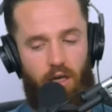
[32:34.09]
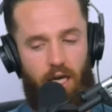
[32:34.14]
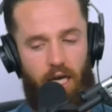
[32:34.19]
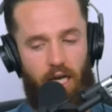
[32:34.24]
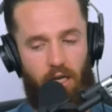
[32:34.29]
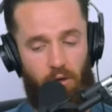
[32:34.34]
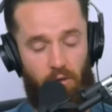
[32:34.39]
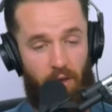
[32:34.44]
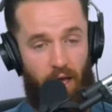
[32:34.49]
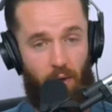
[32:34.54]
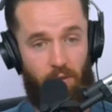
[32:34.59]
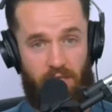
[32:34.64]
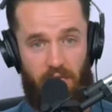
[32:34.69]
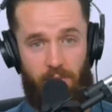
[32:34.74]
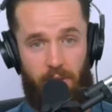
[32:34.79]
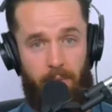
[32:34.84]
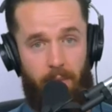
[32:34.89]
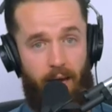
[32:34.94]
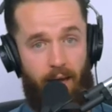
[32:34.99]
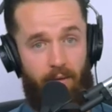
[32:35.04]
I knew that was going
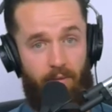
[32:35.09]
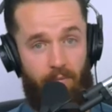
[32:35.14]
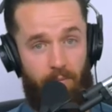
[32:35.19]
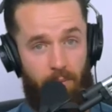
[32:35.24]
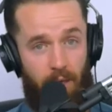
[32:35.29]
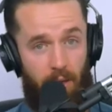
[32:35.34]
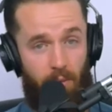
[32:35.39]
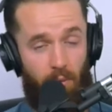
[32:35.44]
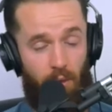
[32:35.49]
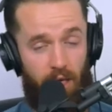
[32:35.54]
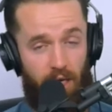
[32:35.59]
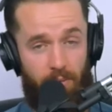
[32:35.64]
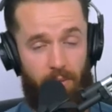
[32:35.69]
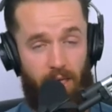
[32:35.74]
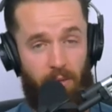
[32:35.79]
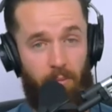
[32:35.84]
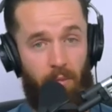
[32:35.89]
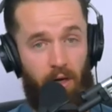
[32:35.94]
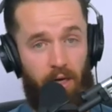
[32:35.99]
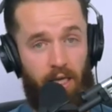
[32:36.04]
to be my way to
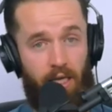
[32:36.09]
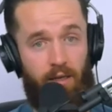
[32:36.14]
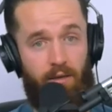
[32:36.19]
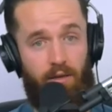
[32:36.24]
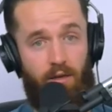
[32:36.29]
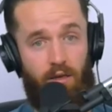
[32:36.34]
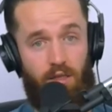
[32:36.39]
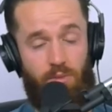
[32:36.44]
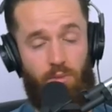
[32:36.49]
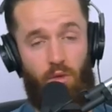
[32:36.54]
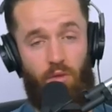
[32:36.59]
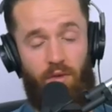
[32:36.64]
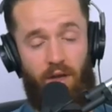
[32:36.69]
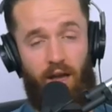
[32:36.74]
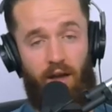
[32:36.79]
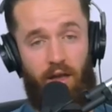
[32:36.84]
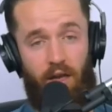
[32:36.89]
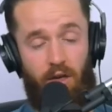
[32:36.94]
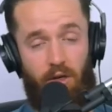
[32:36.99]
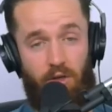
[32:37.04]
make money. I was moving
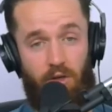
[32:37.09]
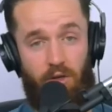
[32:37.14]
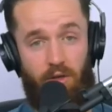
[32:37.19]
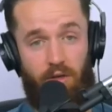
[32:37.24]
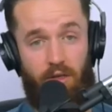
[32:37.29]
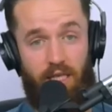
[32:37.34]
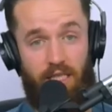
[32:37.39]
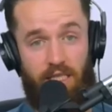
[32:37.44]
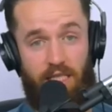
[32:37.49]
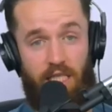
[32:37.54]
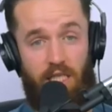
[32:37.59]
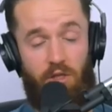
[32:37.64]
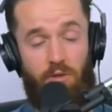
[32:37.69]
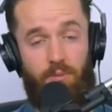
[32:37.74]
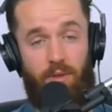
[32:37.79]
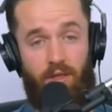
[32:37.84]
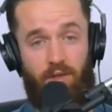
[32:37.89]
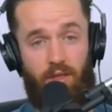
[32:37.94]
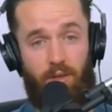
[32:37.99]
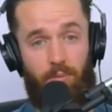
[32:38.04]
out here to continue
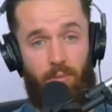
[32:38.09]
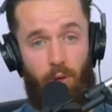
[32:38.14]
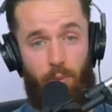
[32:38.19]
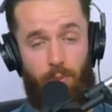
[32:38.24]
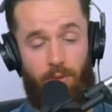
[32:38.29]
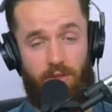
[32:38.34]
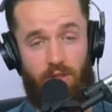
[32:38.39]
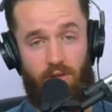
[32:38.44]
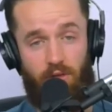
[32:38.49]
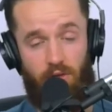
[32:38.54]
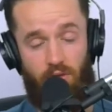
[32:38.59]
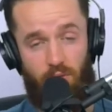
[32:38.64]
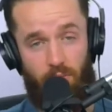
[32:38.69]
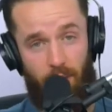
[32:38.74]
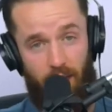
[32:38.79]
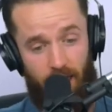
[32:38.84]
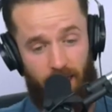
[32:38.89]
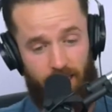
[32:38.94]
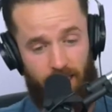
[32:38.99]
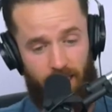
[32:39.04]
building Purpose in the Youth
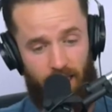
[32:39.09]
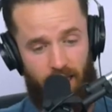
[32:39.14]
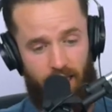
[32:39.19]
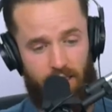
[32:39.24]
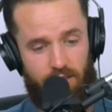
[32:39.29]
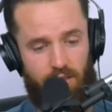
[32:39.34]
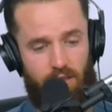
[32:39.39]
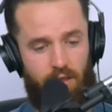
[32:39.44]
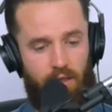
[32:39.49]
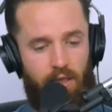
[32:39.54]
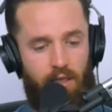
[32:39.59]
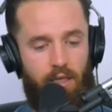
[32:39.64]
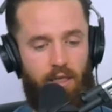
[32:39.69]
podcast.